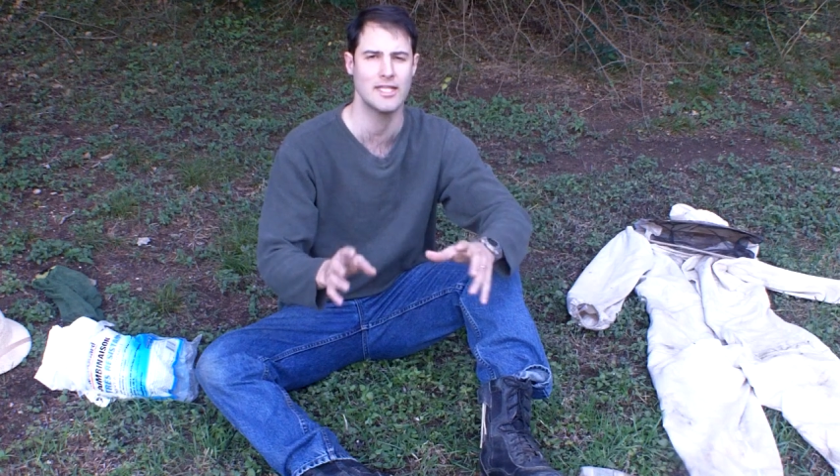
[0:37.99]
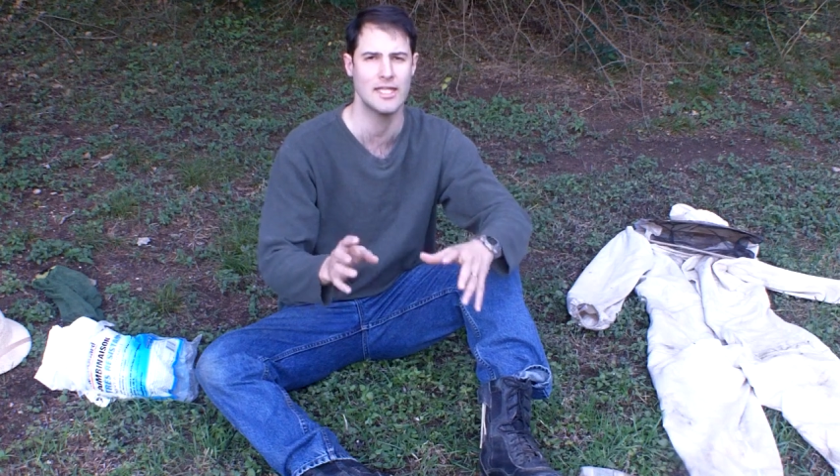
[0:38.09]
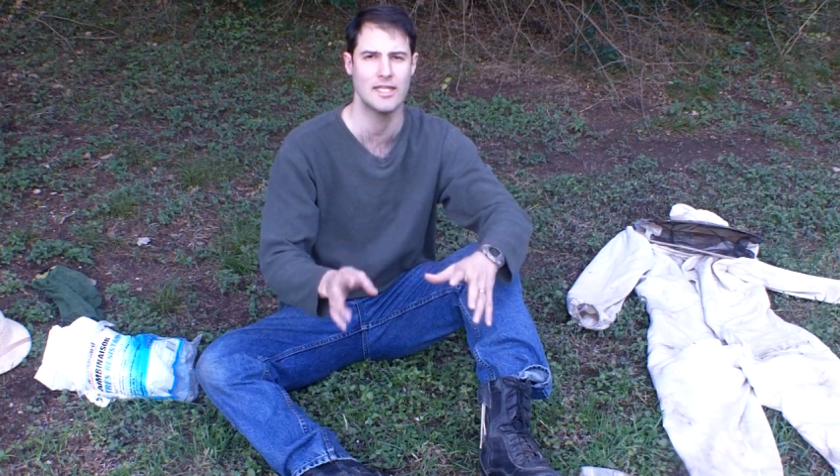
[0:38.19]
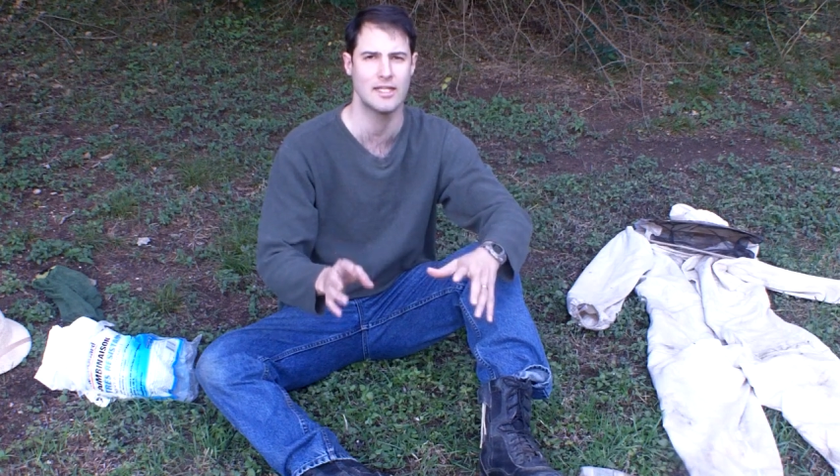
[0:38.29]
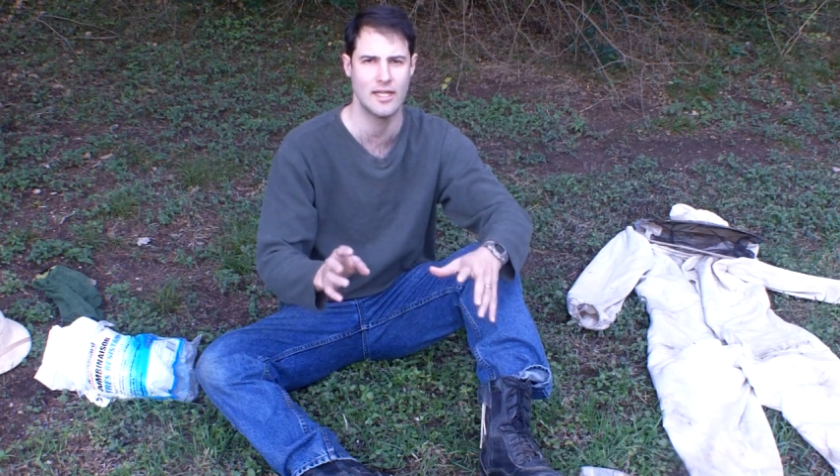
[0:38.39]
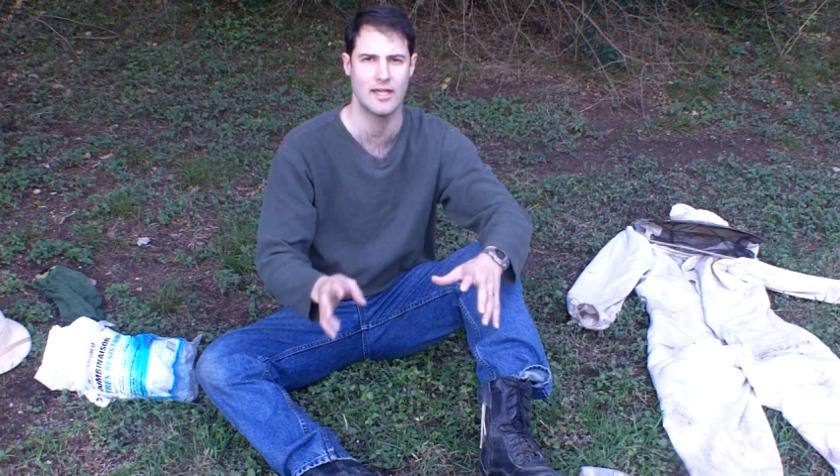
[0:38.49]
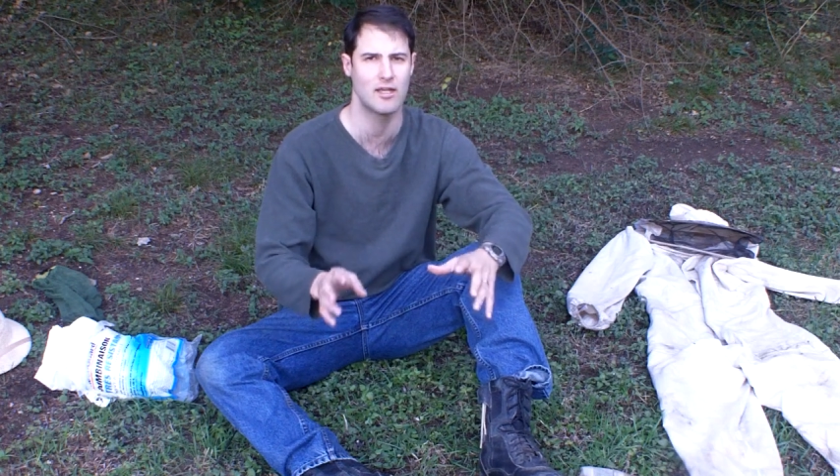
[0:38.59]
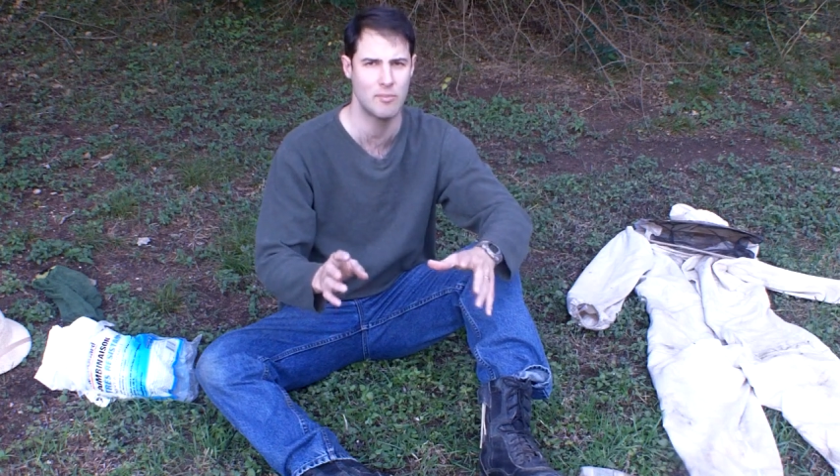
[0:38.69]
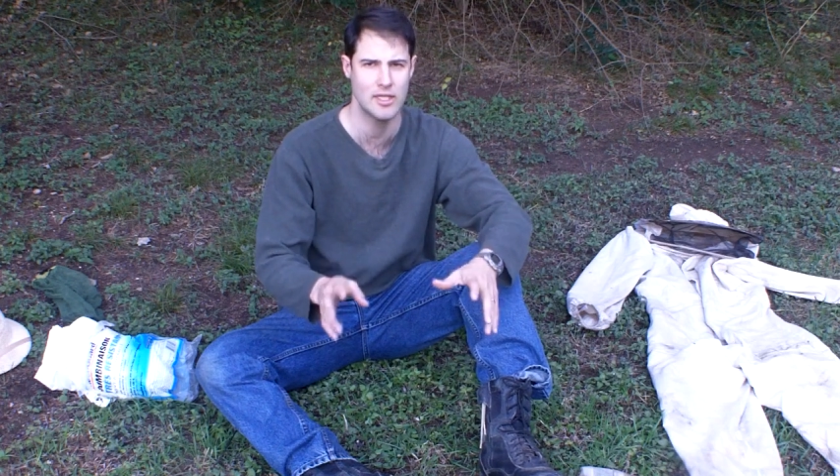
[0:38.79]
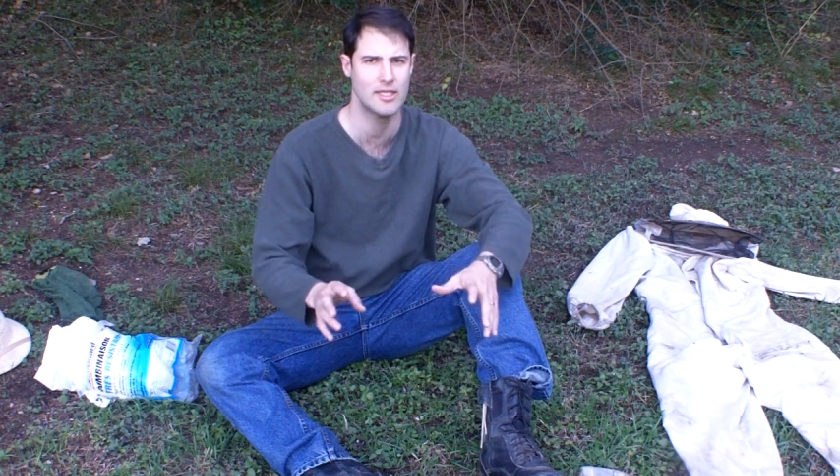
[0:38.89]
need to get
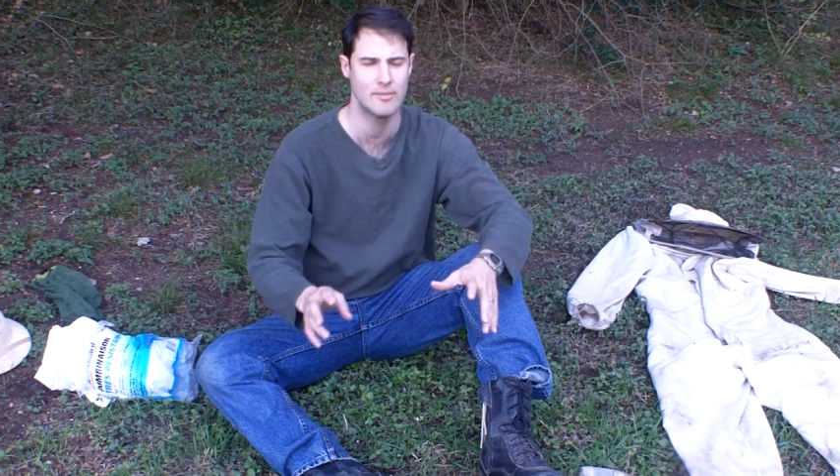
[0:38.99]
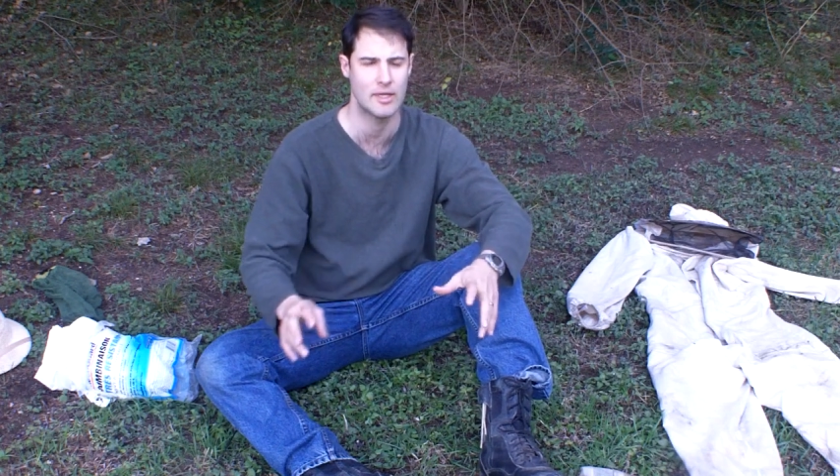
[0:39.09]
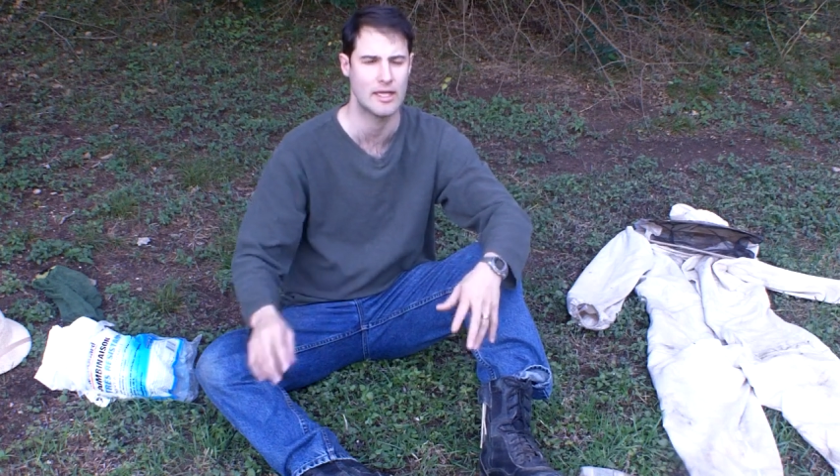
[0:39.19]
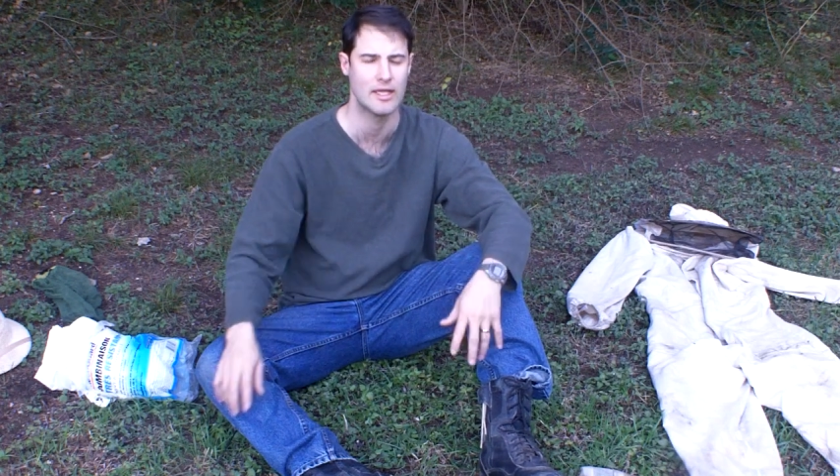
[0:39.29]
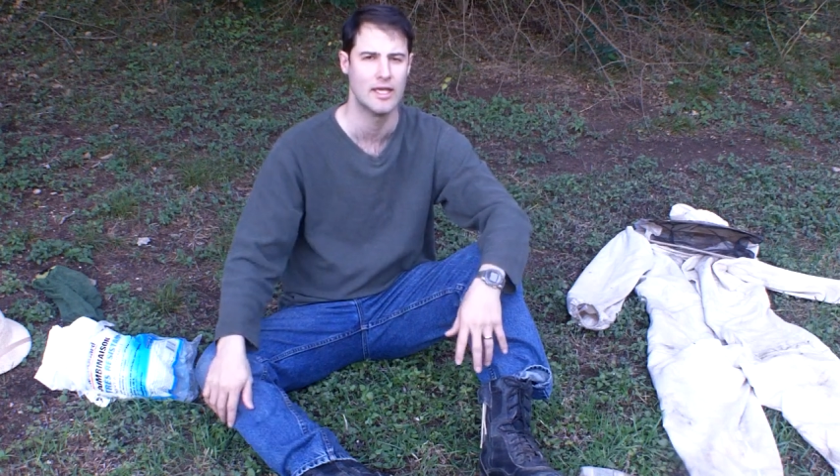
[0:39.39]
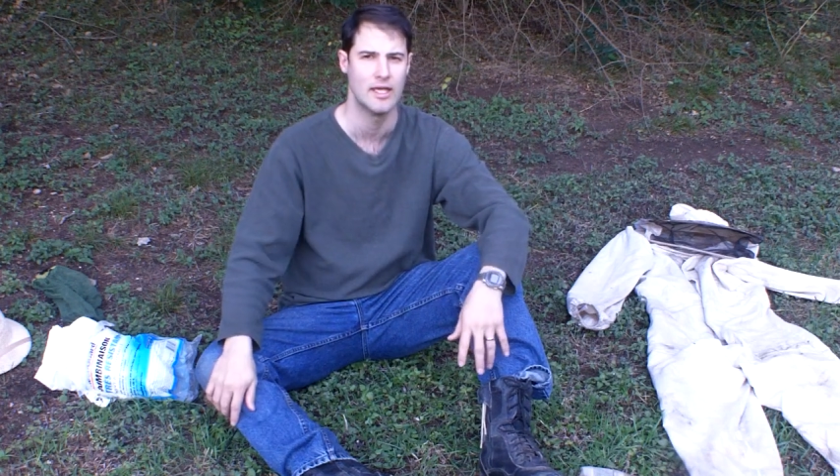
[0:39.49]
into beekeeping,